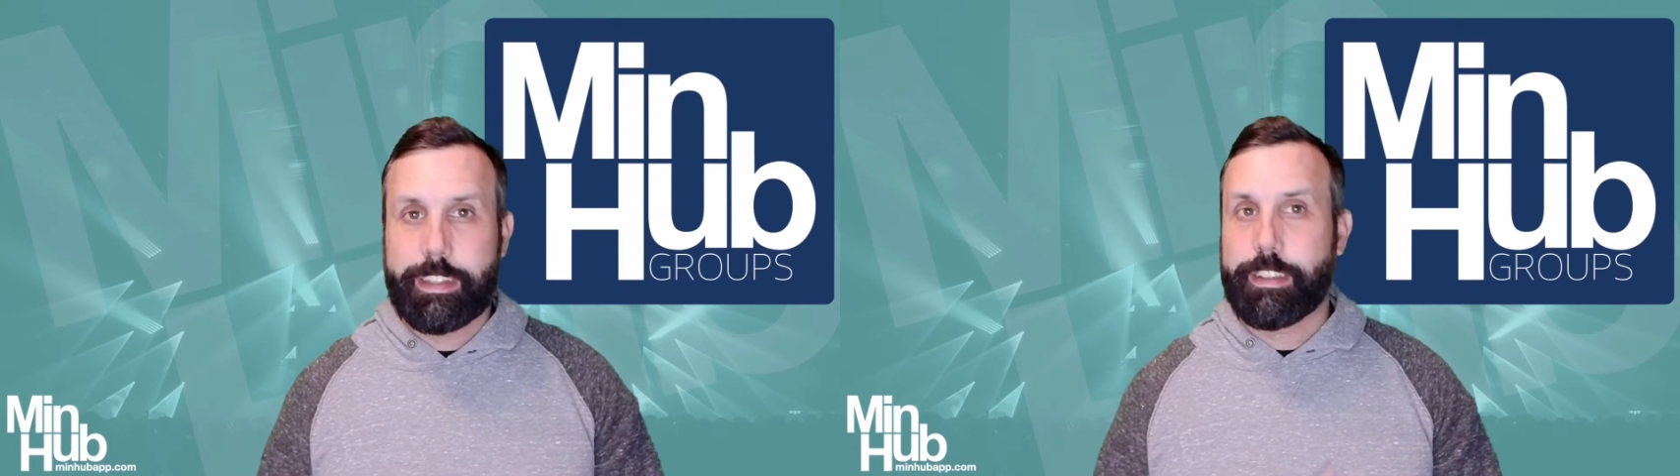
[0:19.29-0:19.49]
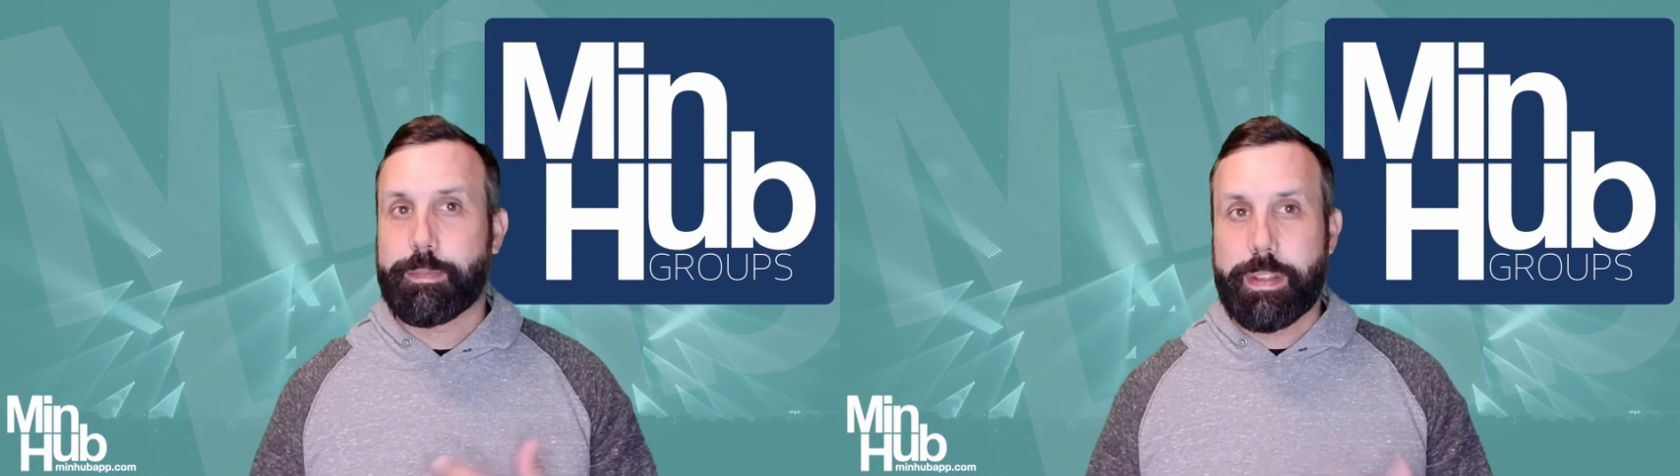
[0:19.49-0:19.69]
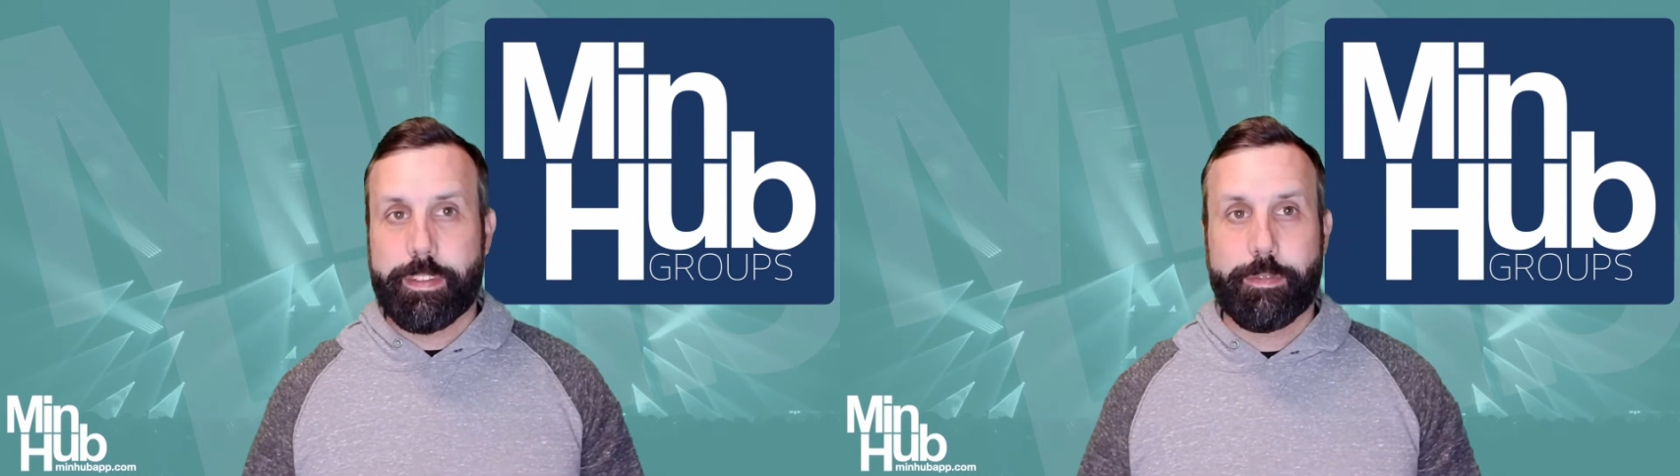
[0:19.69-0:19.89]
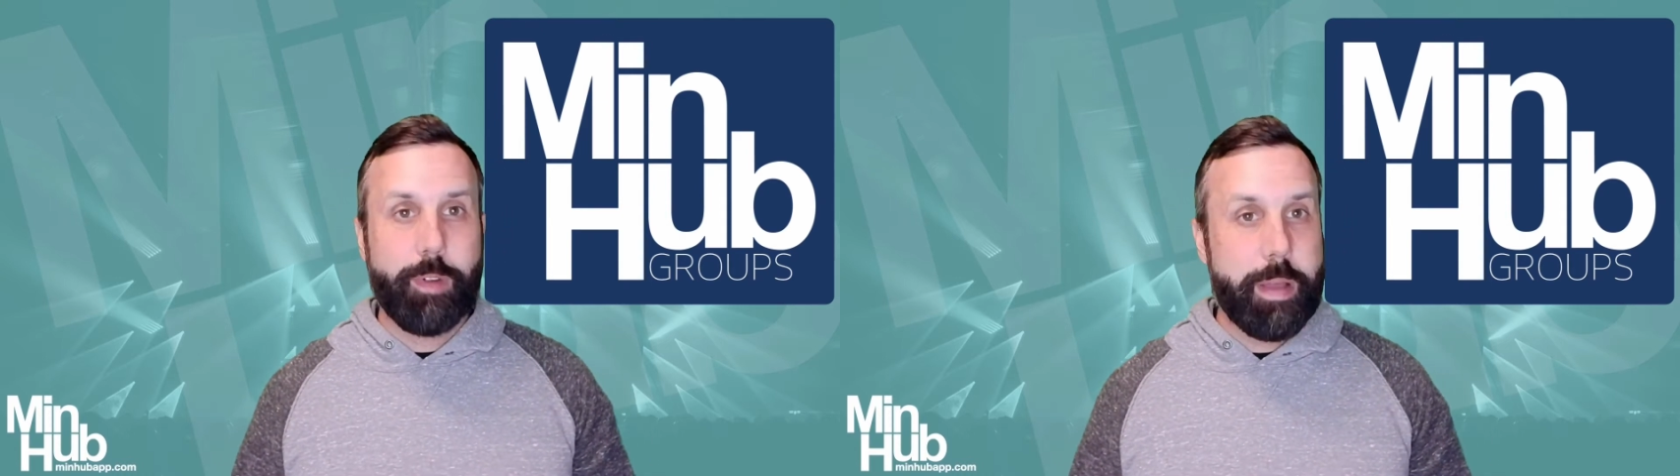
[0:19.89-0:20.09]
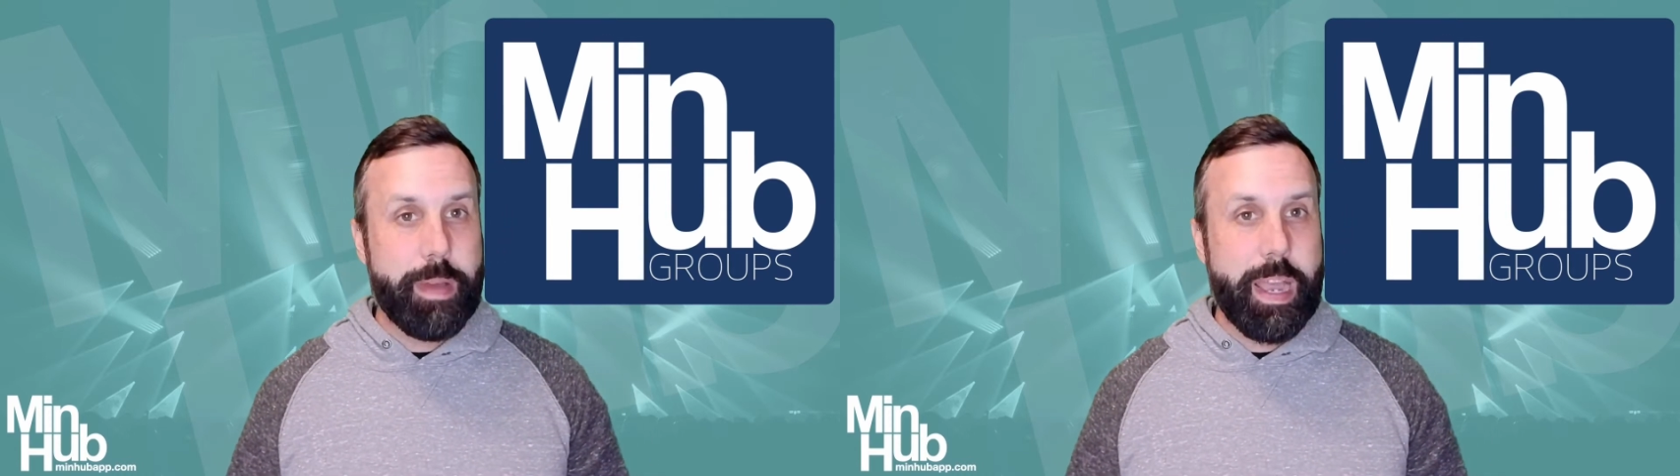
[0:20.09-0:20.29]
expensive
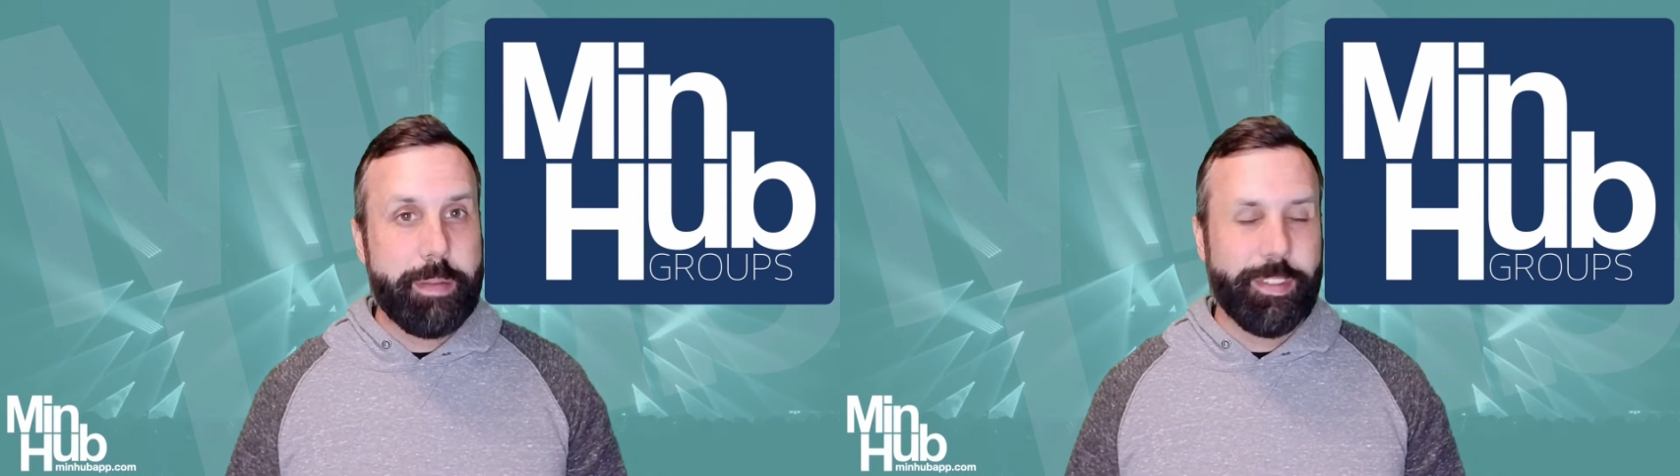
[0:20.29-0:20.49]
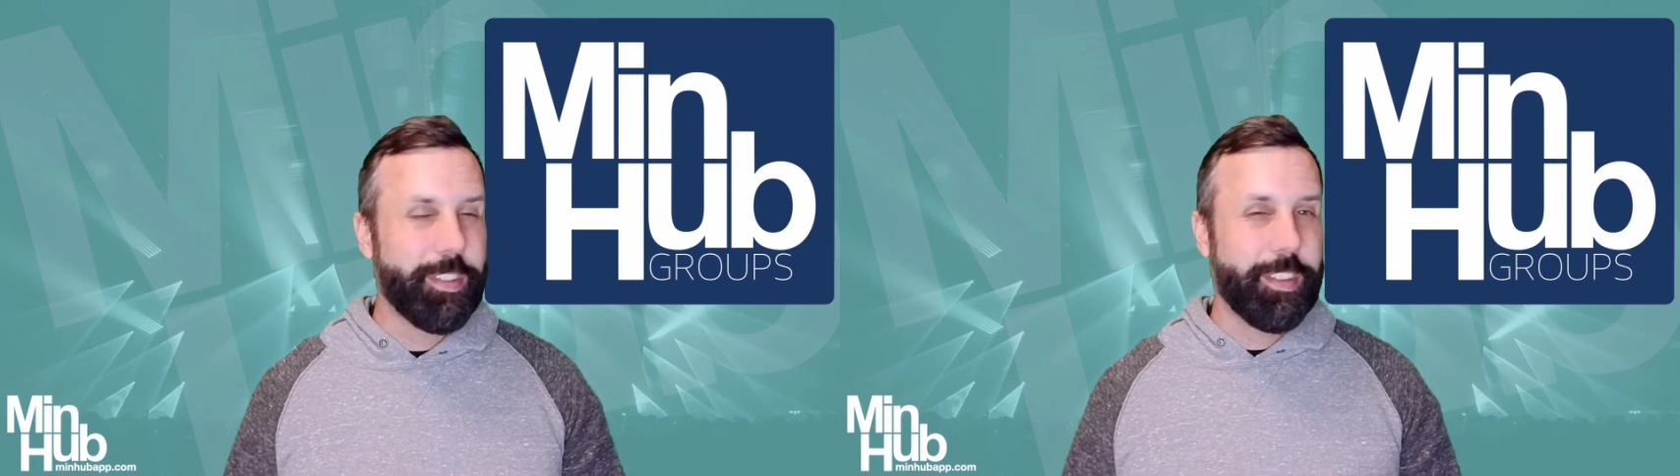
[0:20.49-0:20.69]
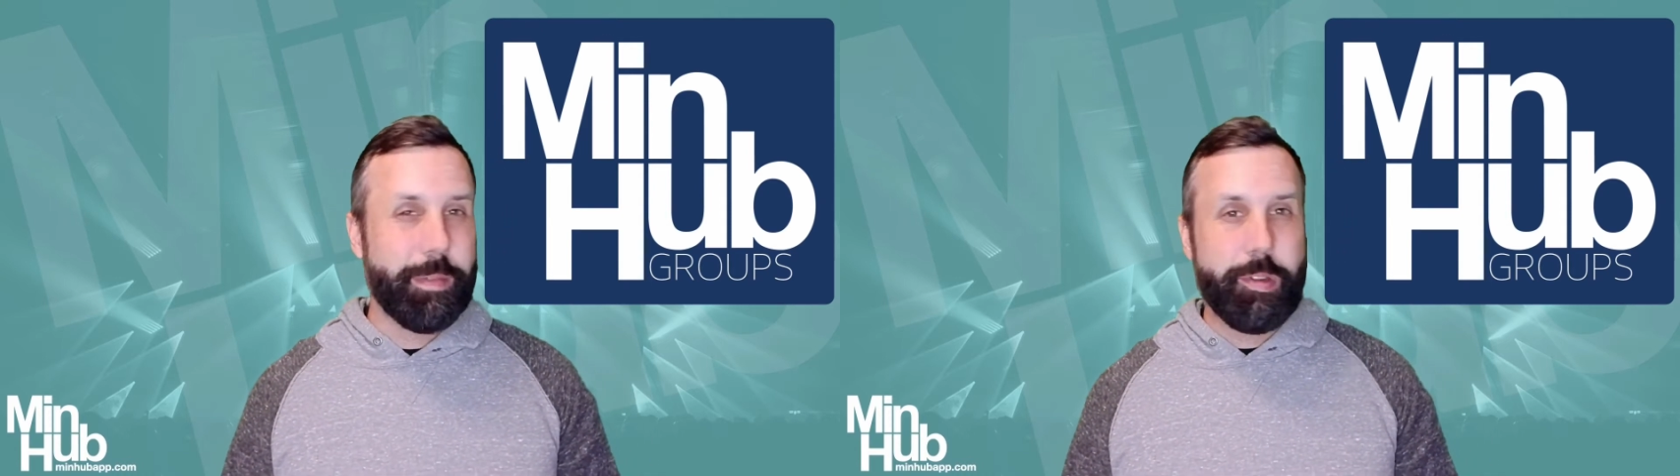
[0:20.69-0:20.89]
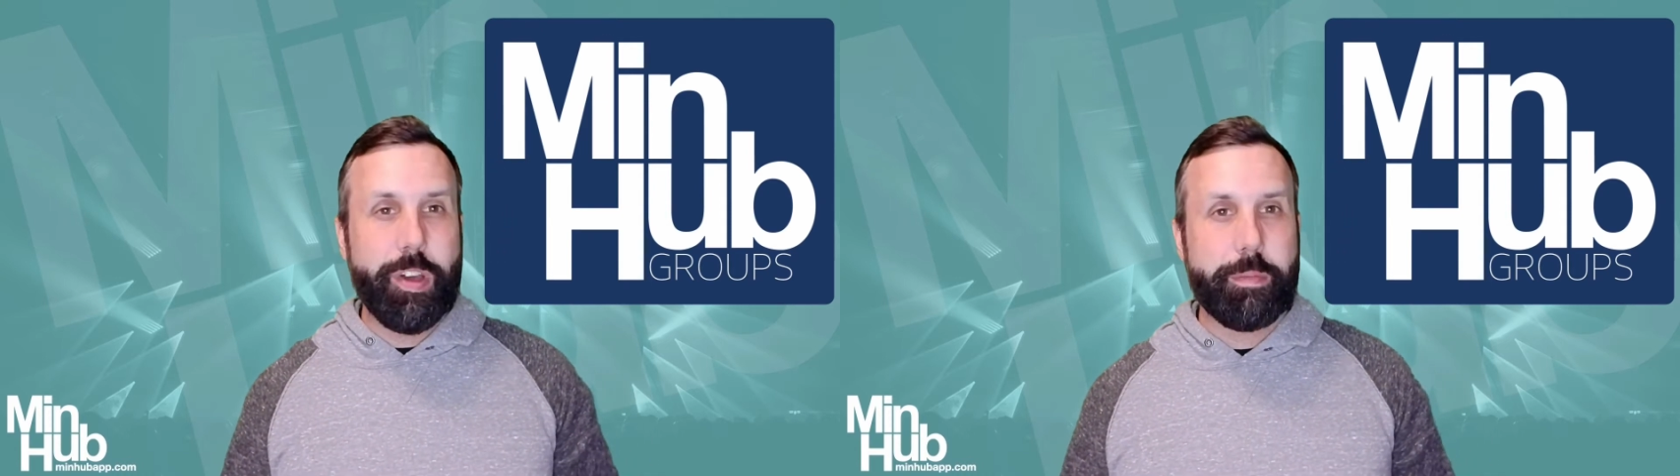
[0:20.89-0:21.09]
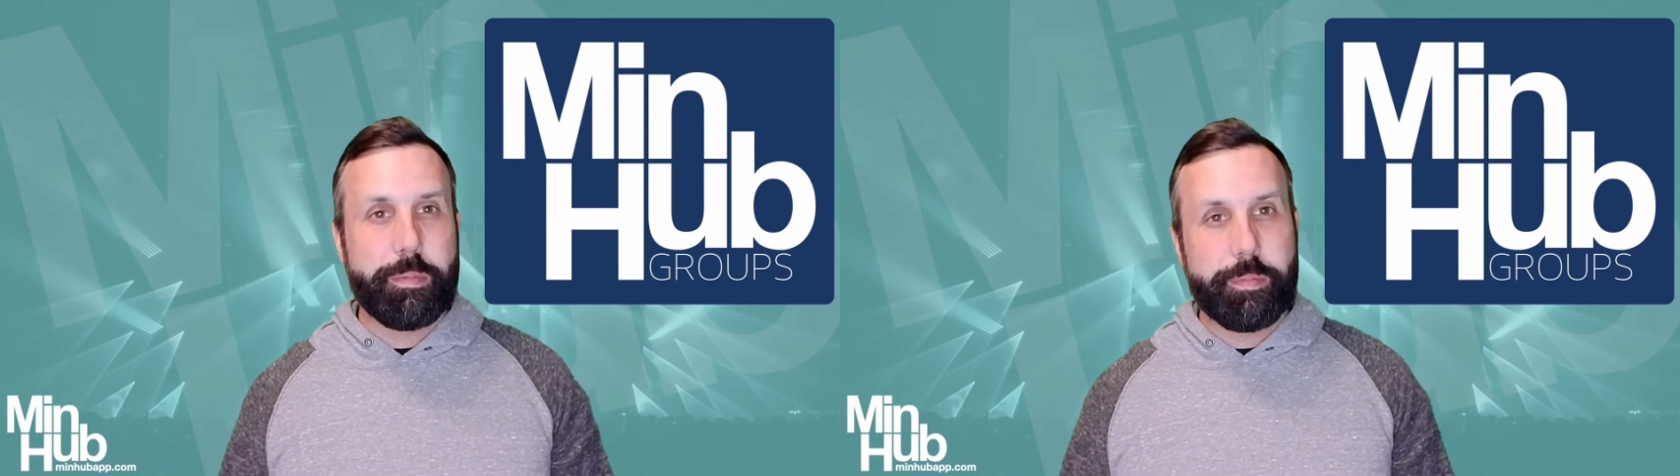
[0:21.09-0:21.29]
web apps that just keep
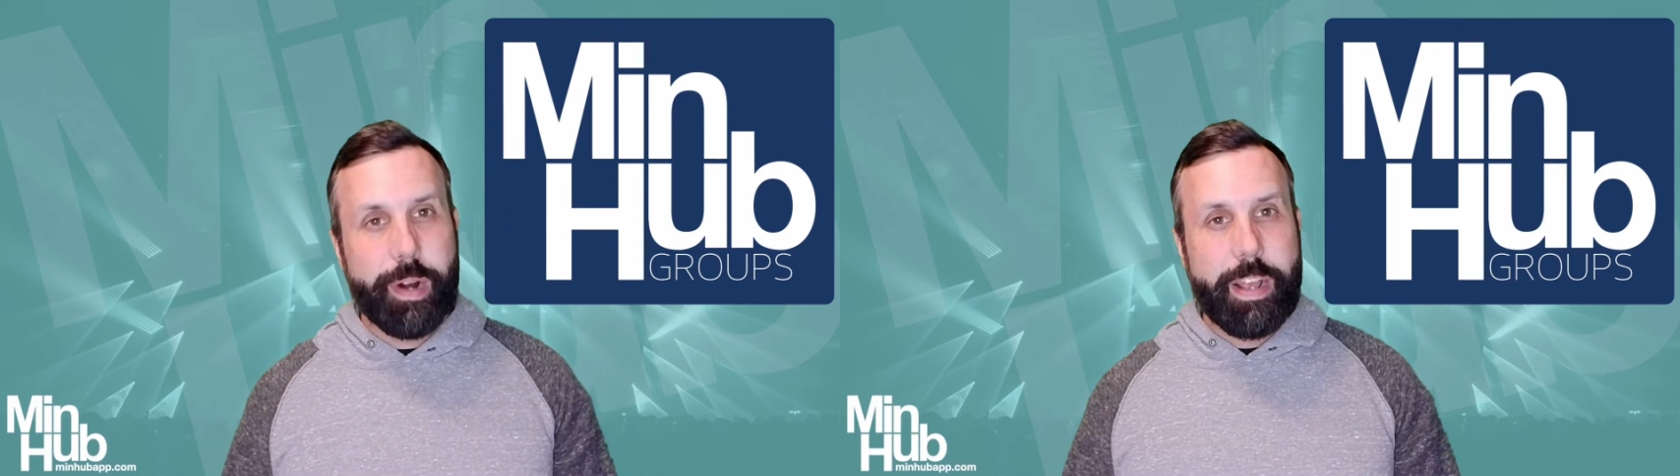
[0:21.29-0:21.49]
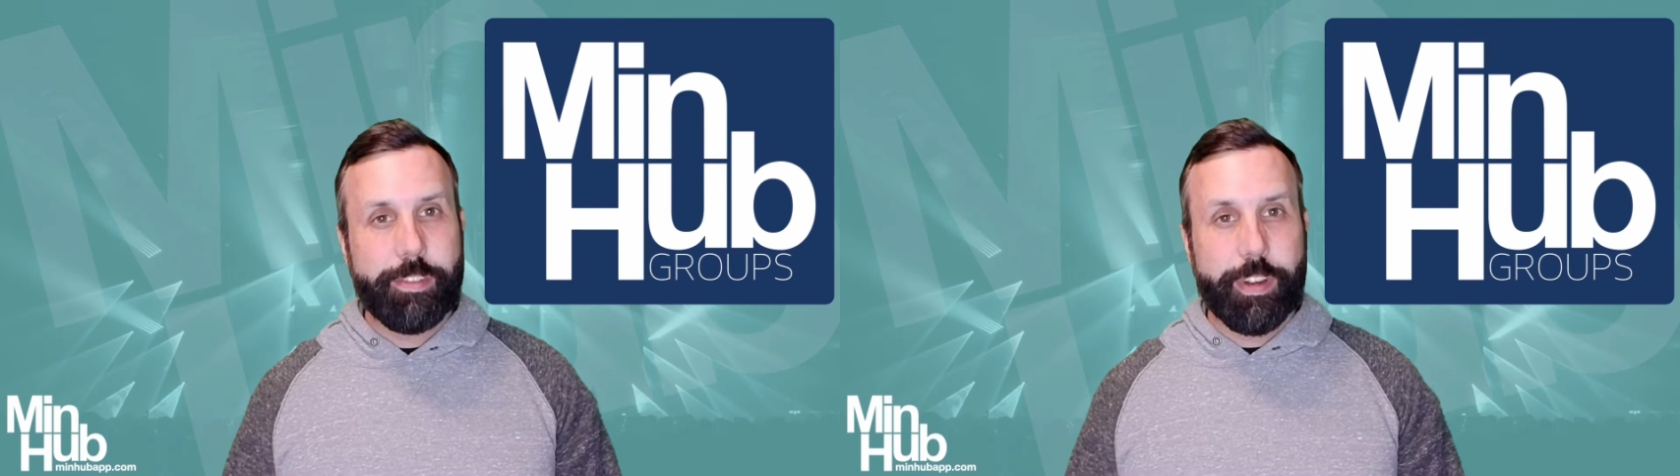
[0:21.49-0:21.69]
going up in price,